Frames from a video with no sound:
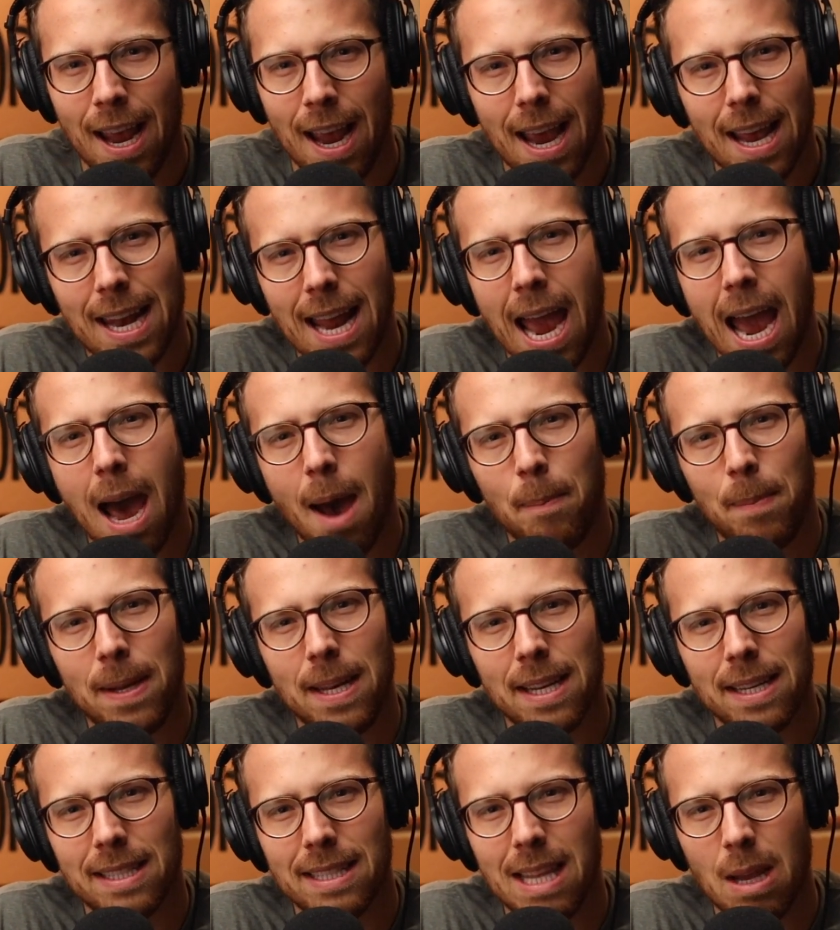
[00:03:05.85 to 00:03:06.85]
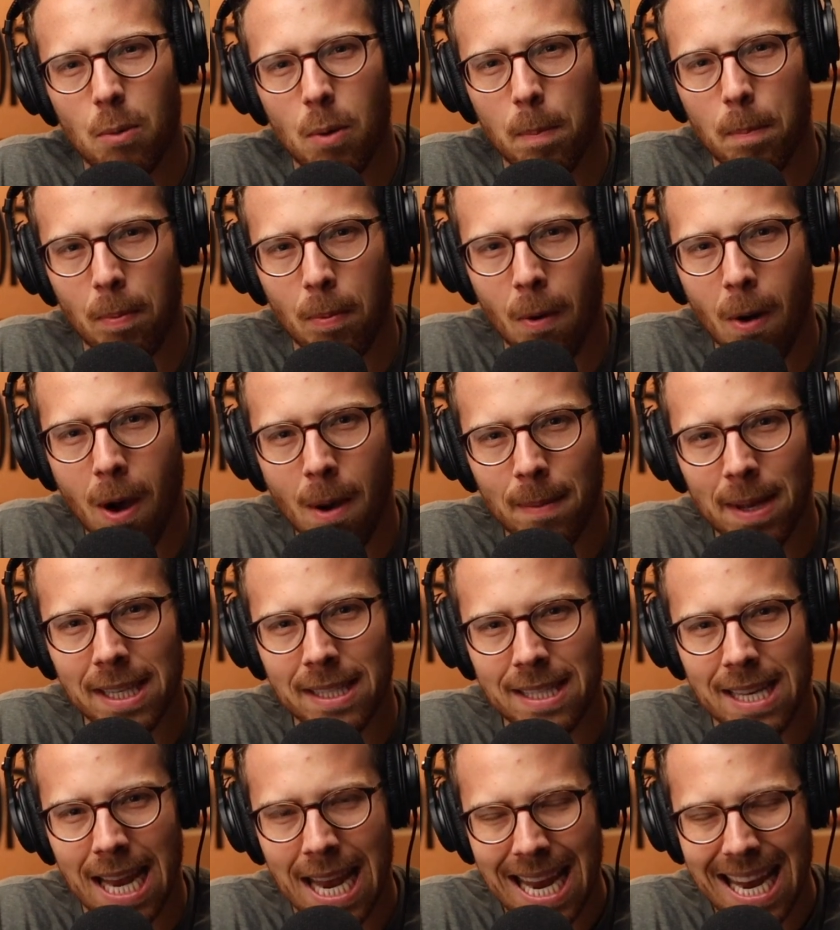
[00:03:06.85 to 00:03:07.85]
and happiness they were
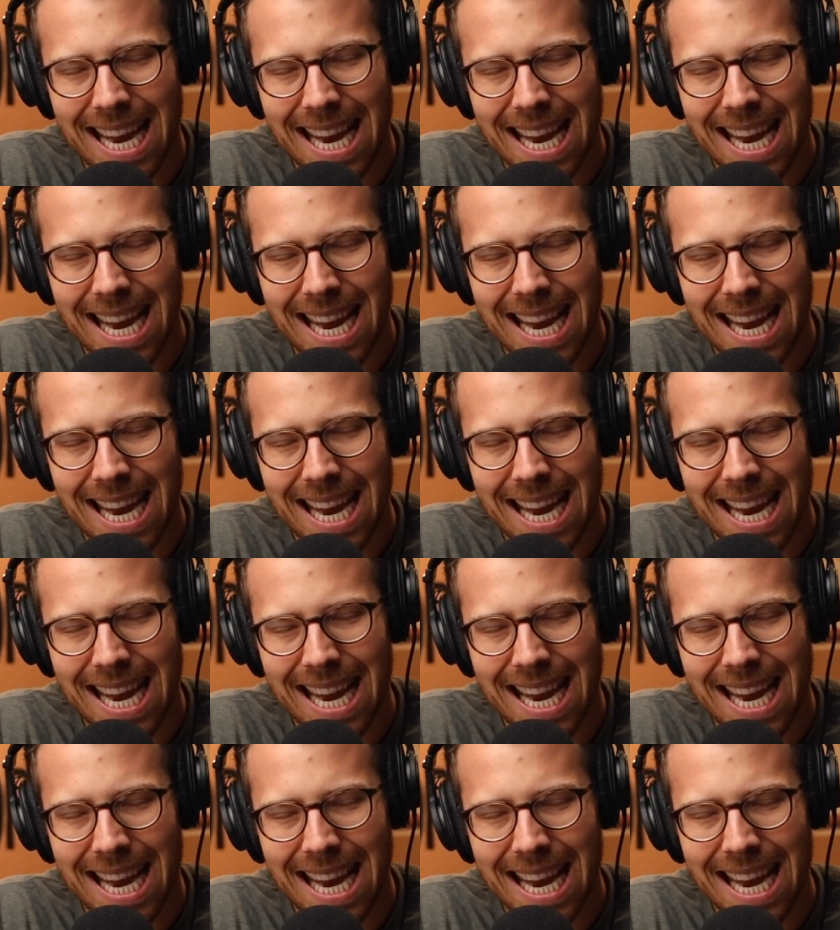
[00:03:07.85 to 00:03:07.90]
promised